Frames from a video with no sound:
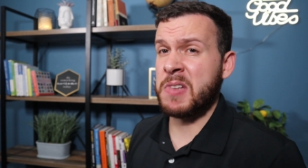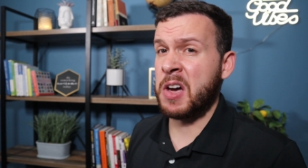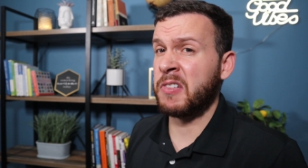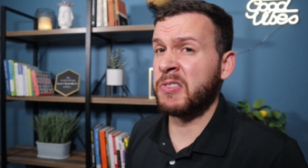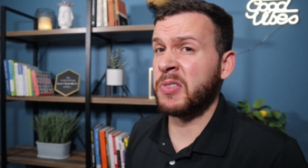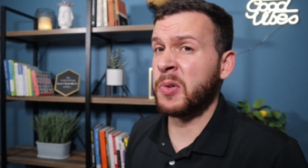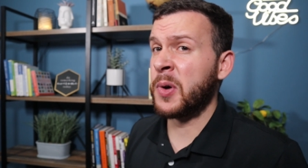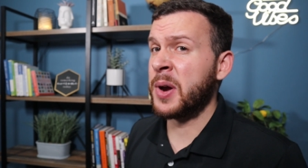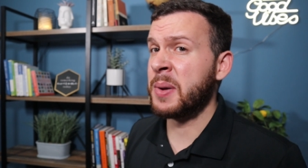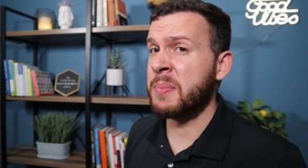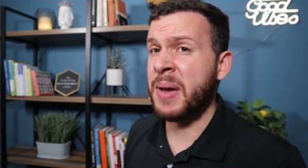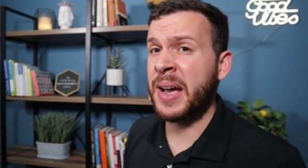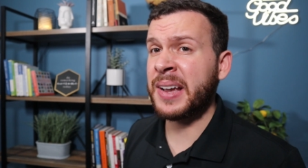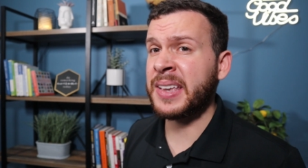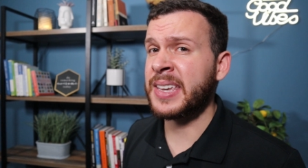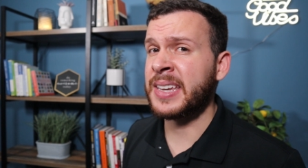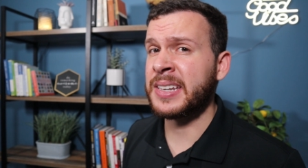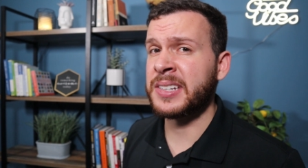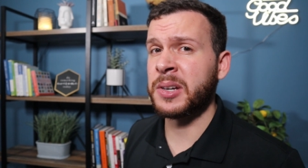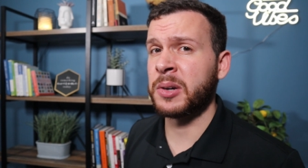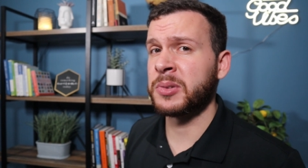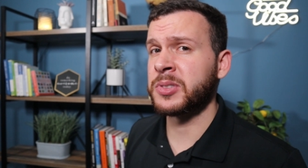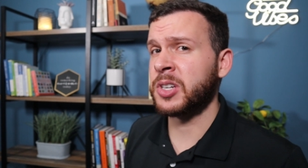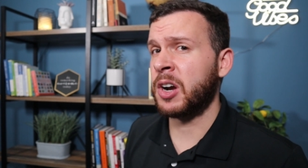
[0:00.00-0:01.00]
avoid
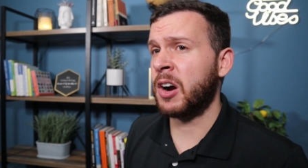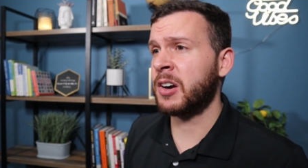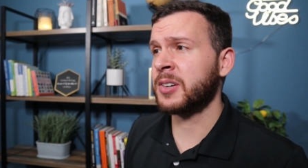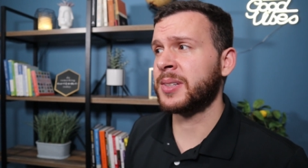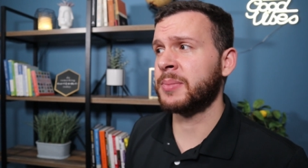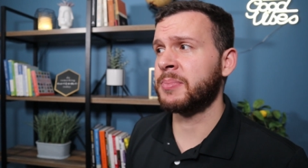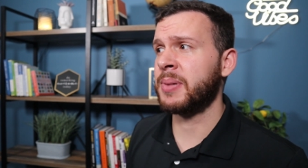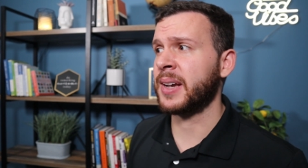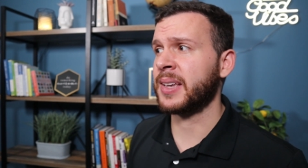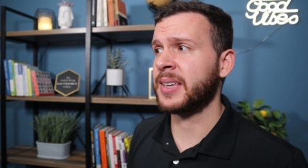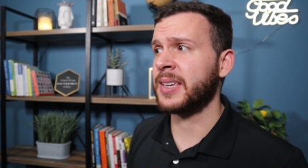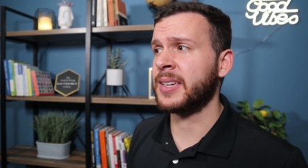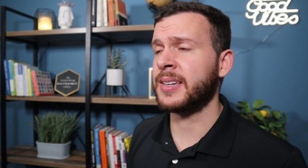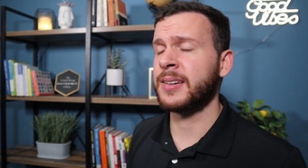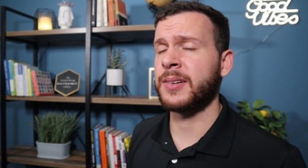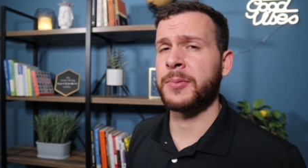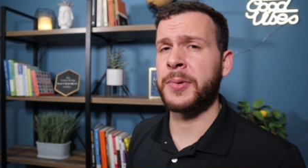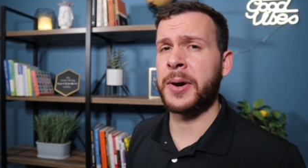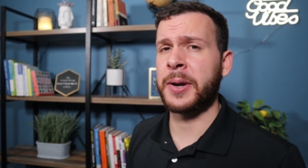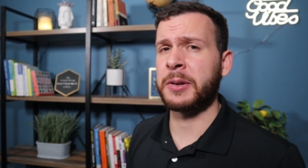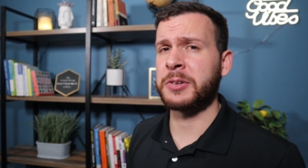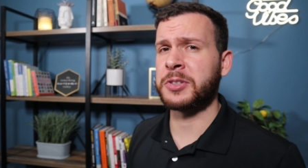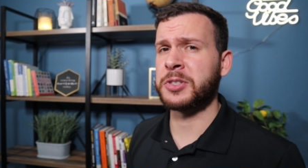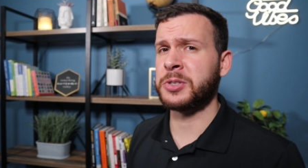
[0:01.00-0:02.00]
Becky? Don't talk to Becky.
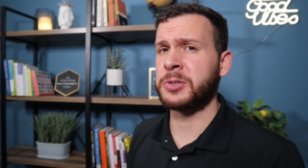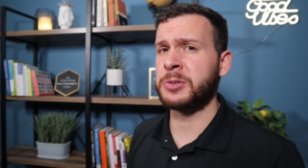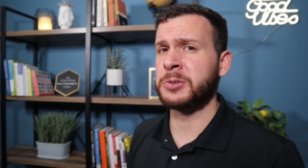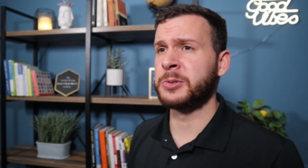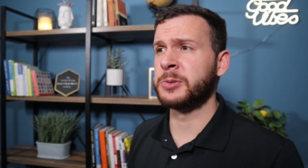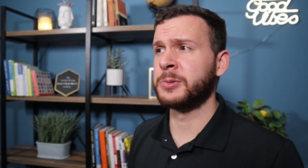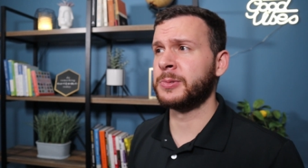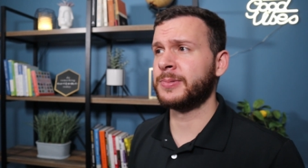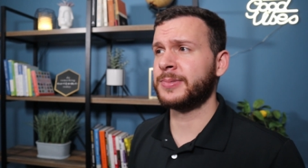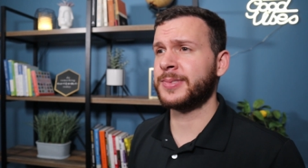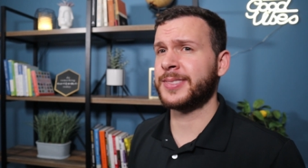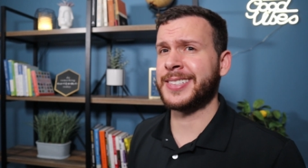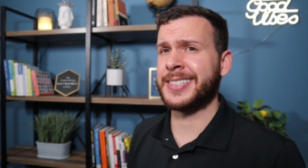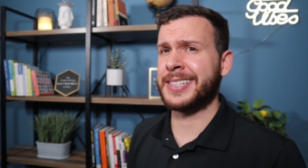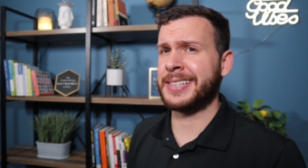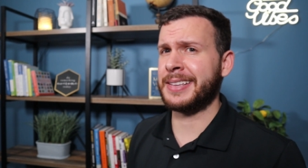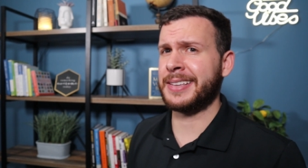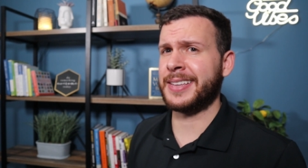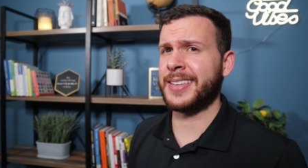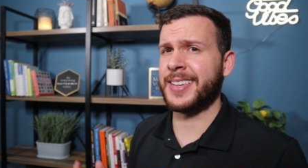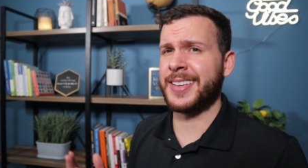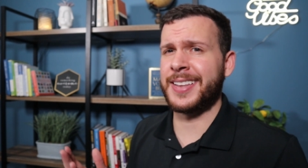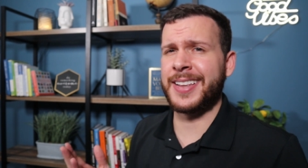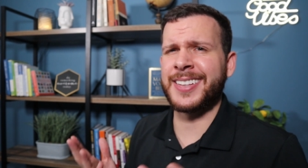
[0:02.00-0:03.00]
Why don't you,"
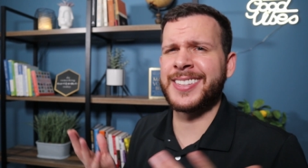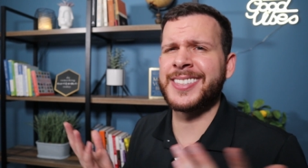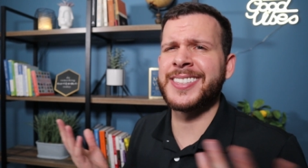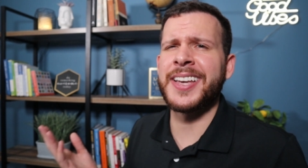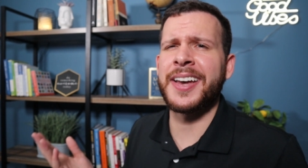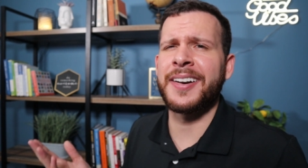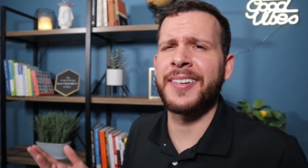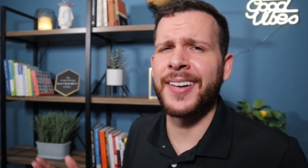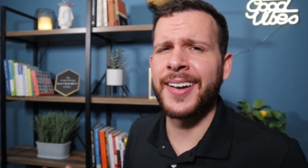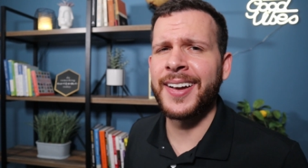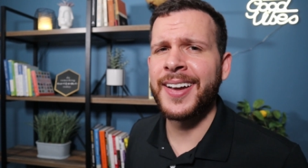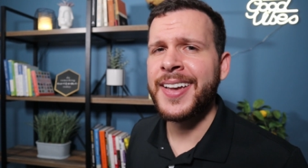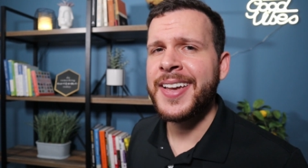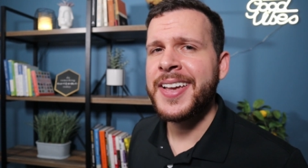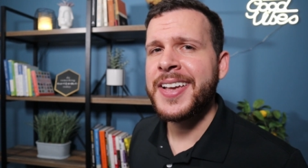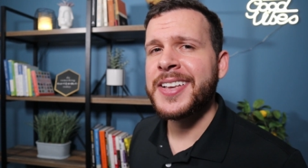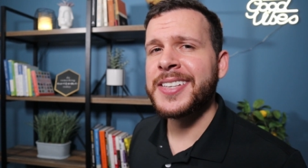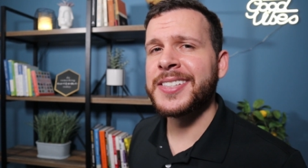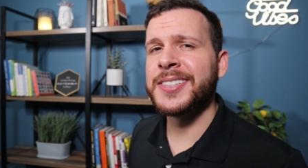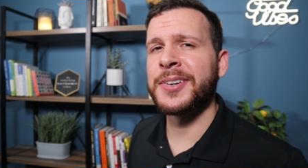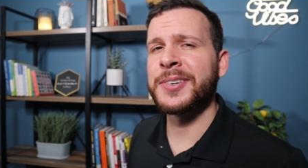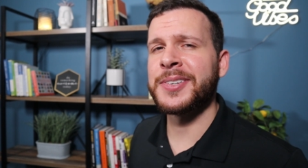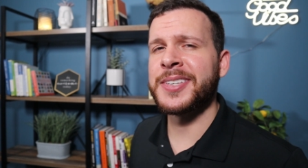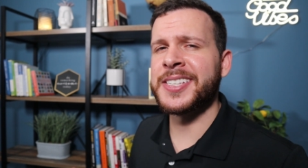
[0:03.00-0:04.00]
et cetera.
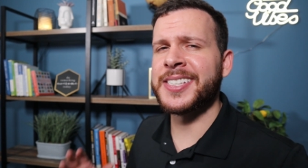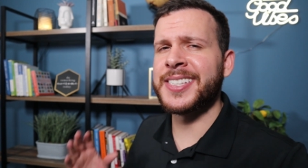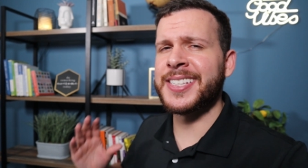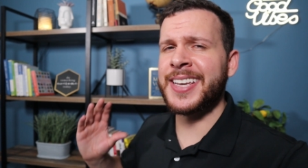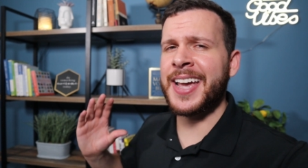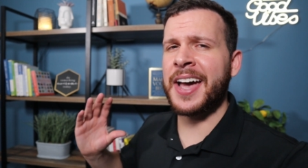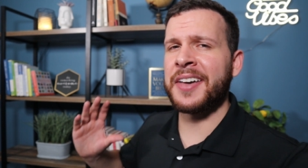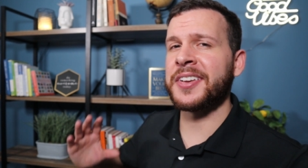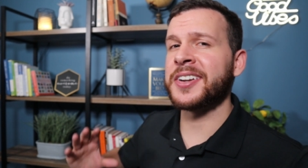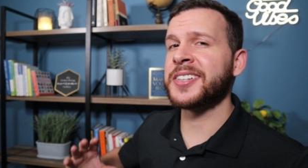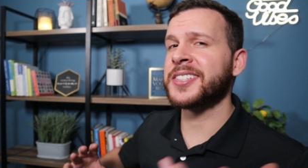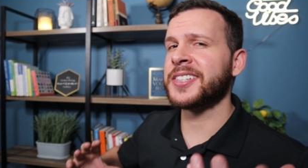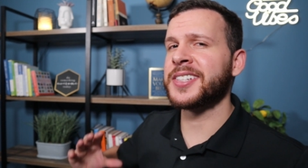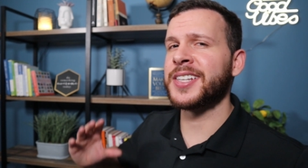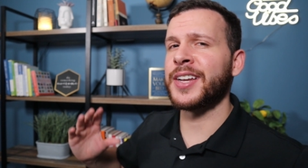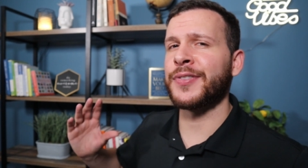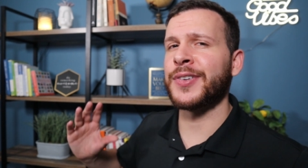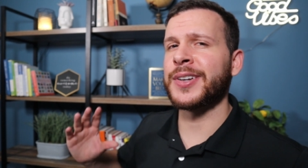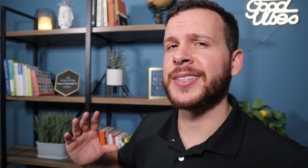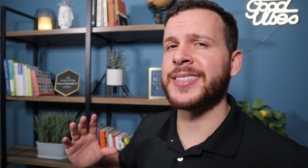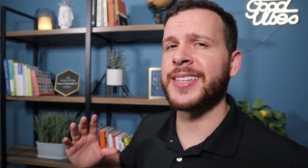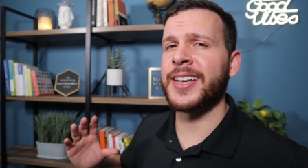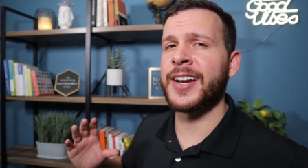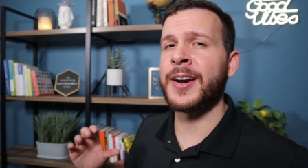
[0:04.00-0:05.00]
So you see how there's a
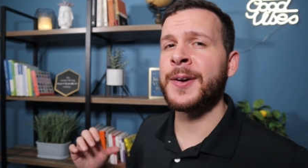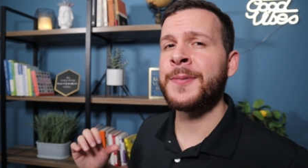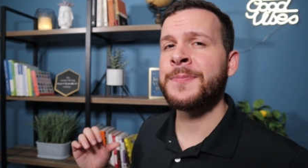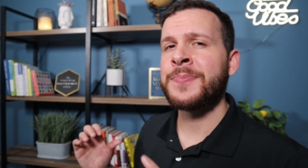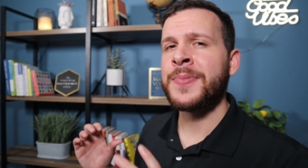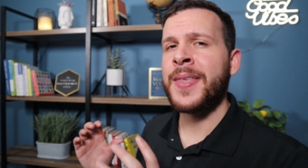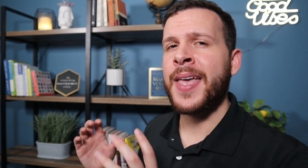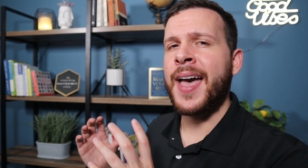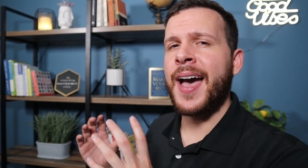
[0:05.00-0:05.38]
difference there?